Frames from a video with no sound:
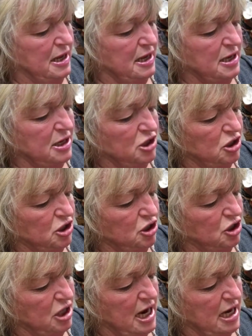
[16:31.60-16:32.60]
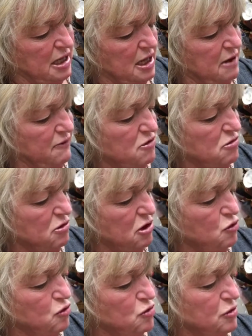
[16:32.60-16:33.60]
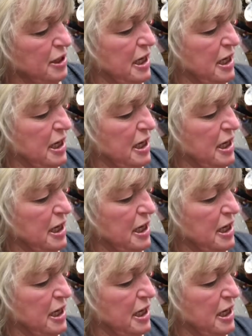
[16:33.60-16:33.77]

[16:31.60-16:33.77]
Just check that I've not caught